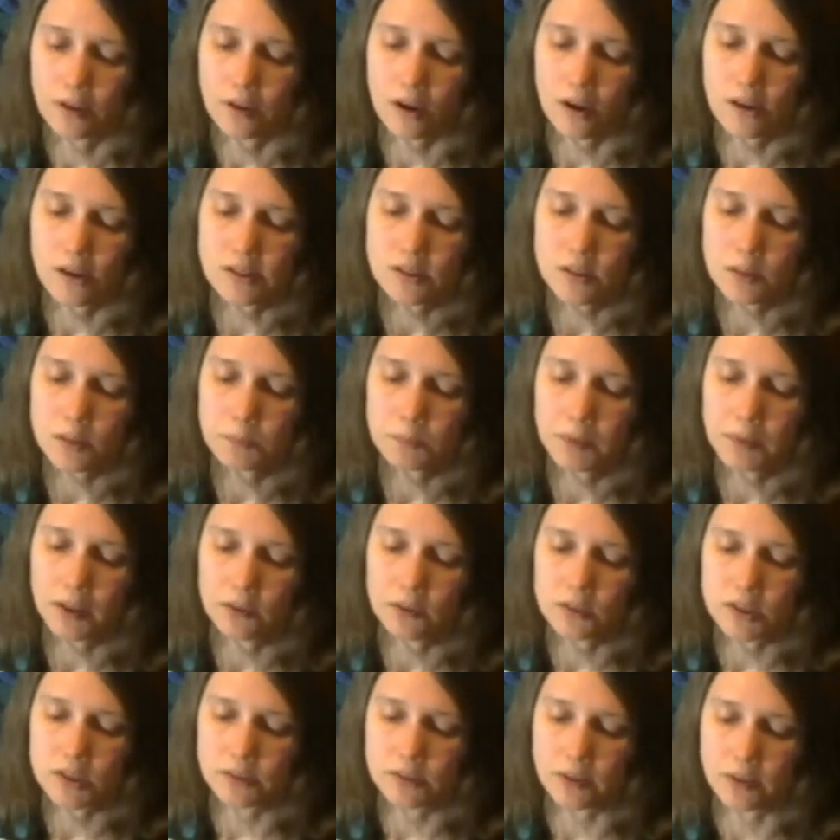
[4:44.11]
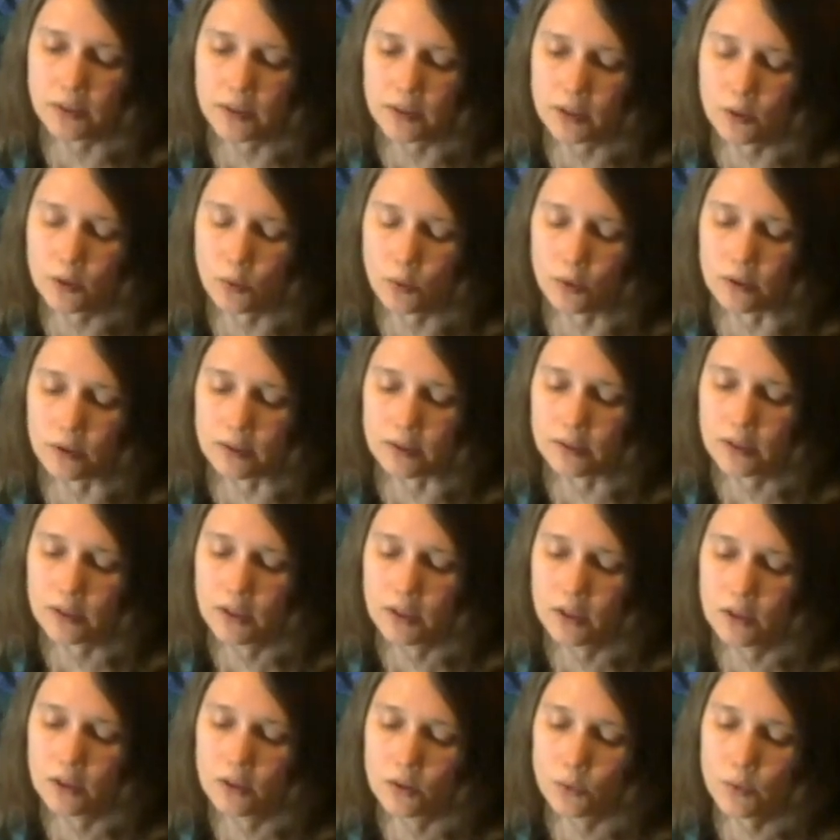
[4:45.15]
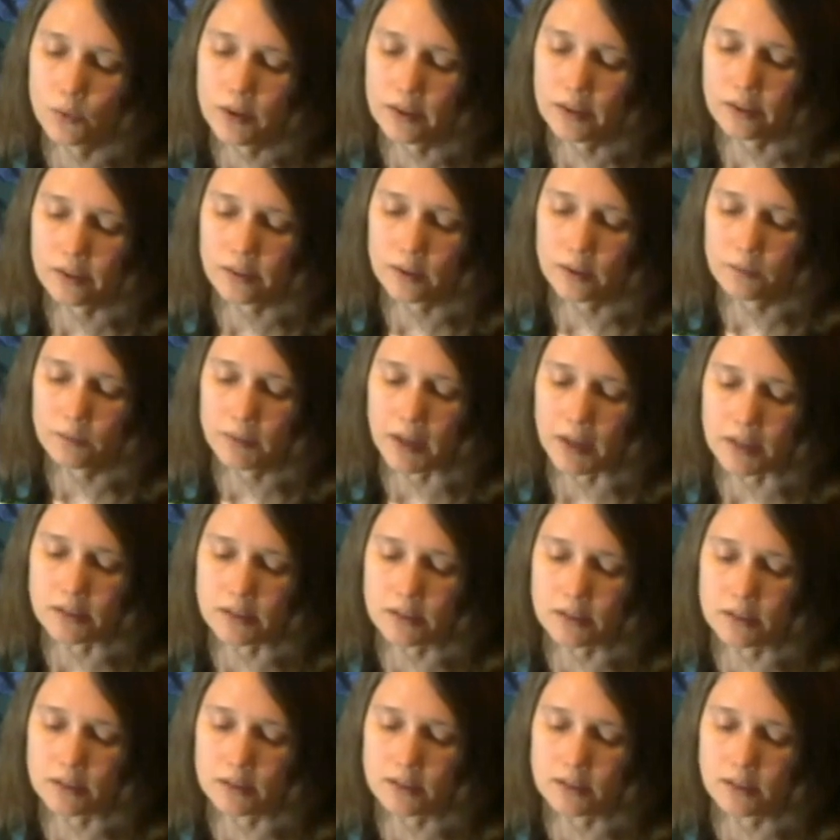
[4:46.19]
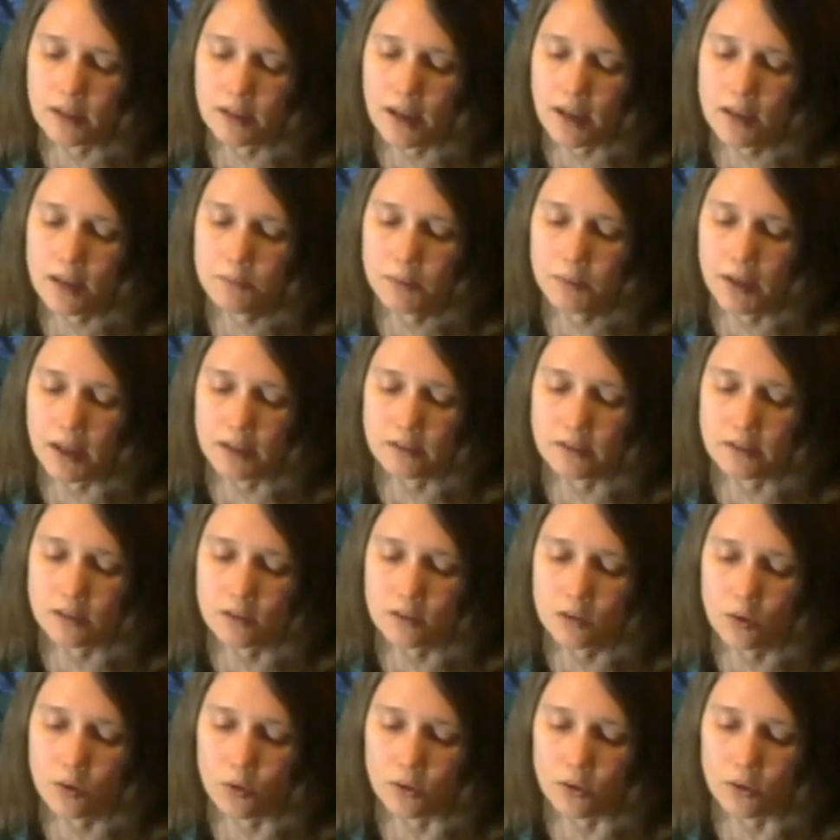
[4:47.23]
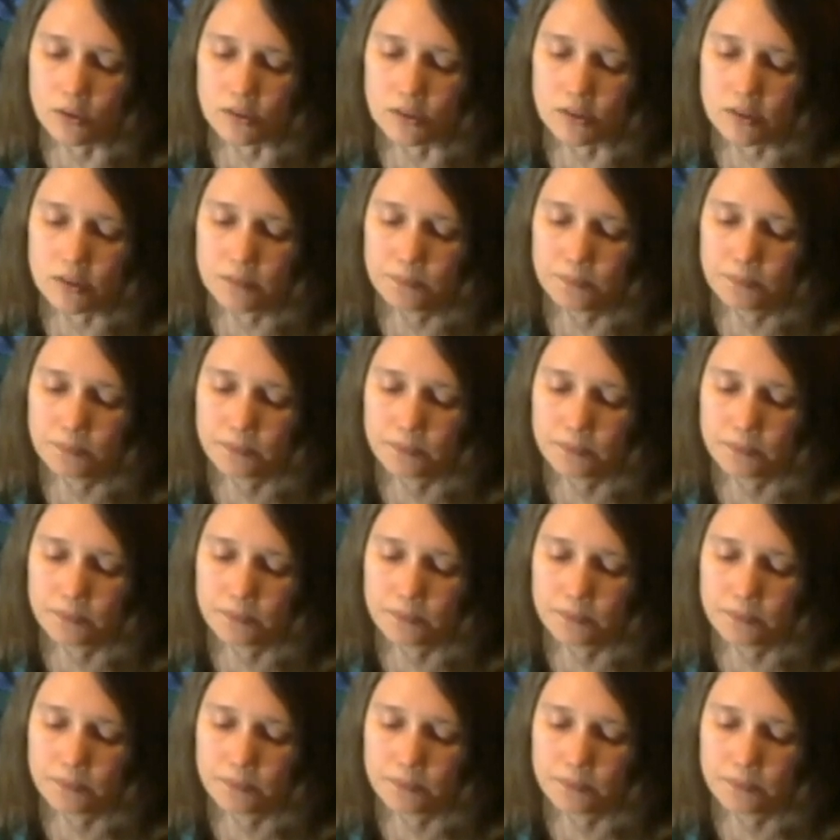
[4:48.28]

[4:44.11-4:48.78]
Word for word: also the pillars around the court with their bases and pegs and cords.